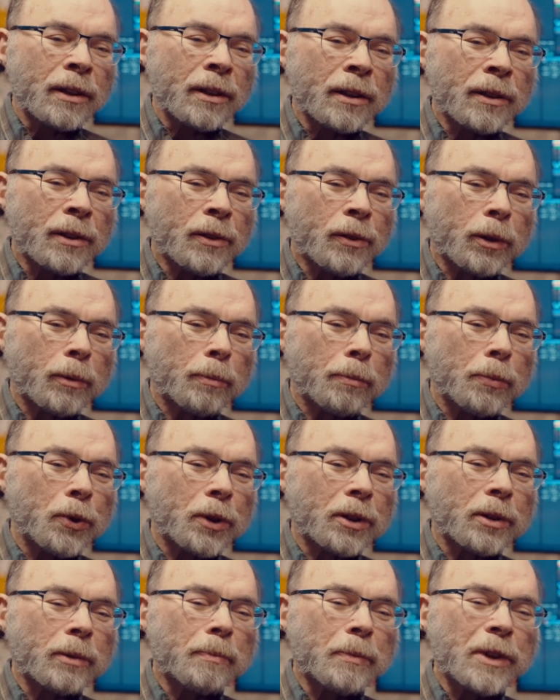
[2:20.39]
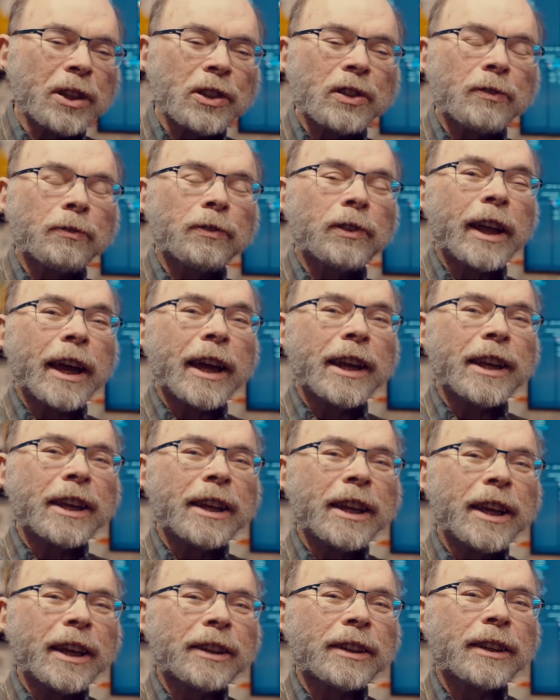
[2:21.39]
you can put a piece of lead
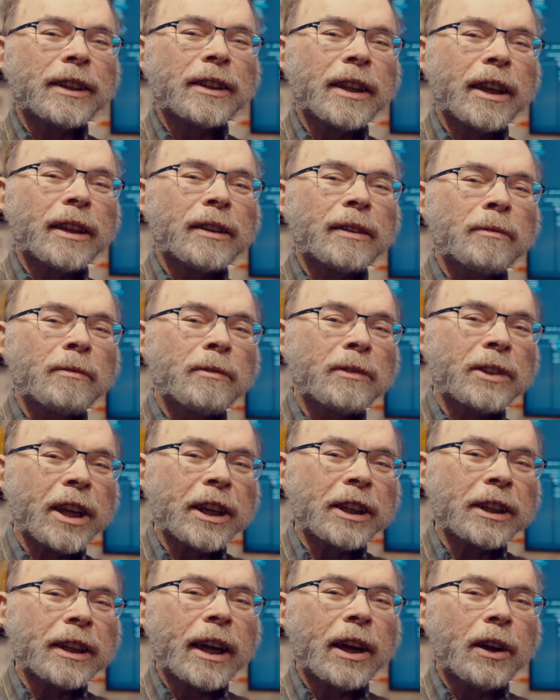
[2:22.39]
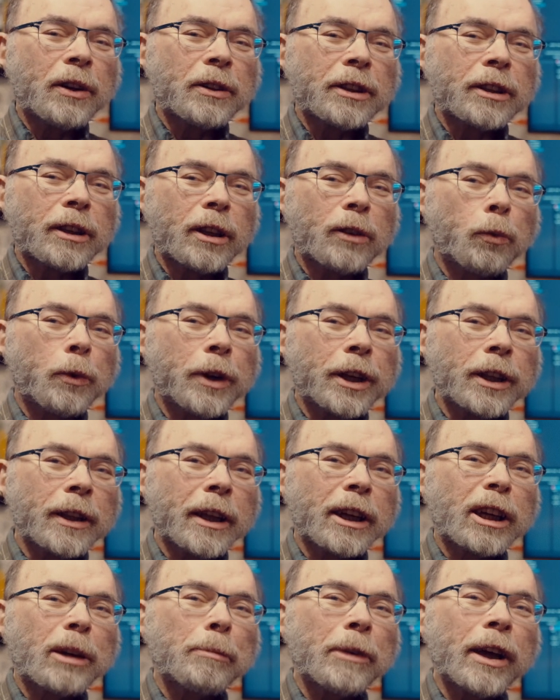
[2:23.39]
in it and then take it out and it'll ring
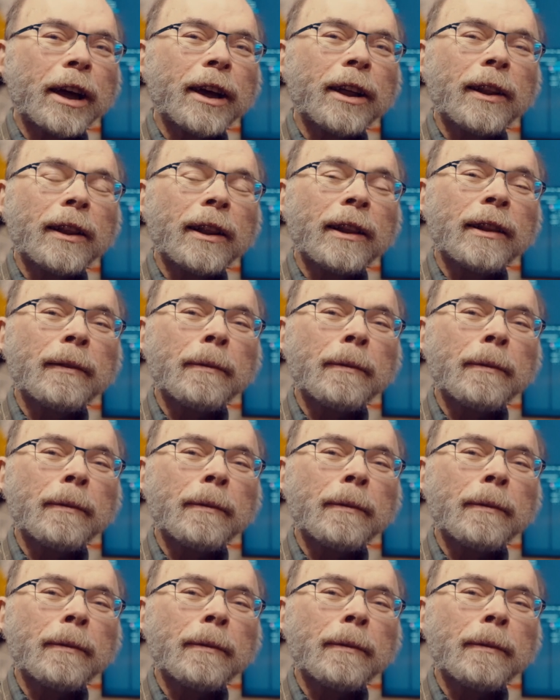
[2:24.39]
like a bell.